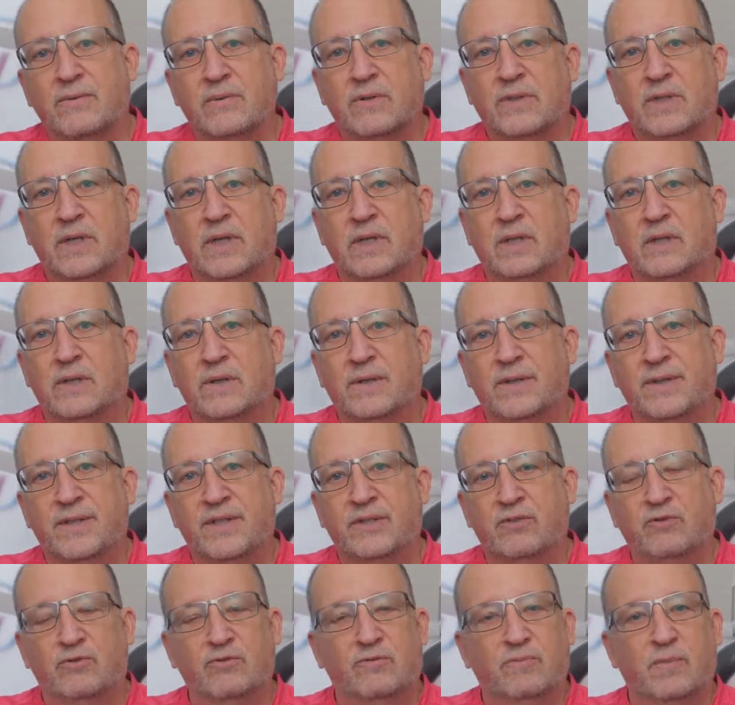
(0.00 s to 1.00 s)
So
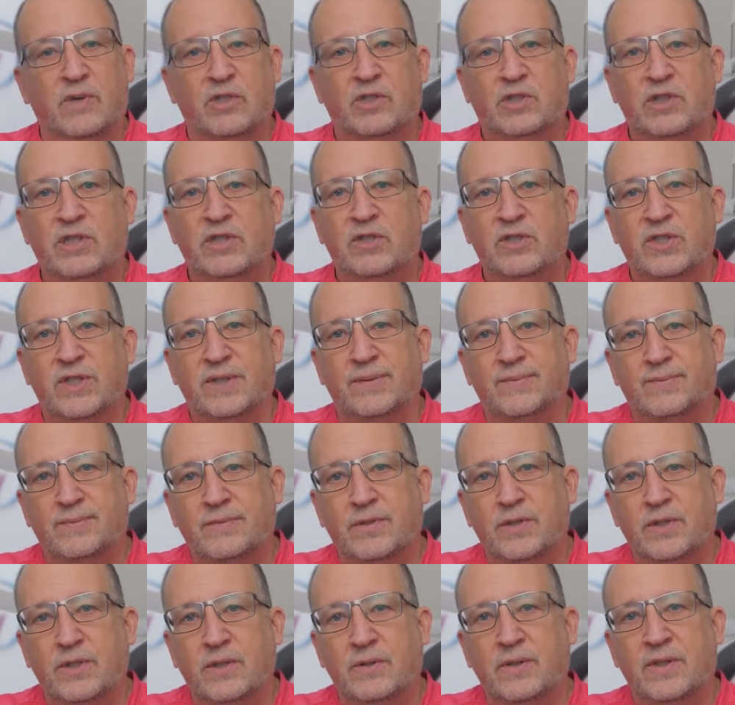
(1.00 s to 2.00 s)
this was much easier
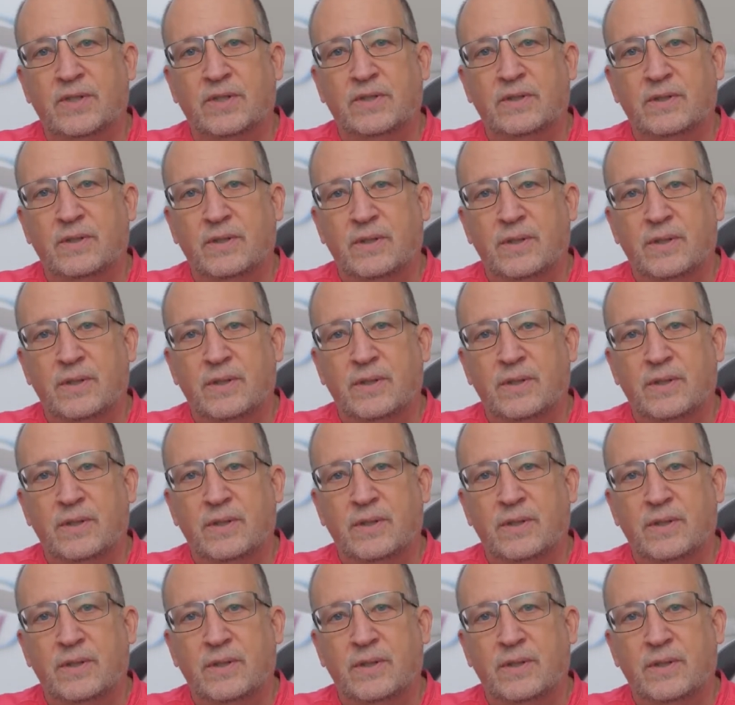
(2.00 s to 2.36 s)
to do it.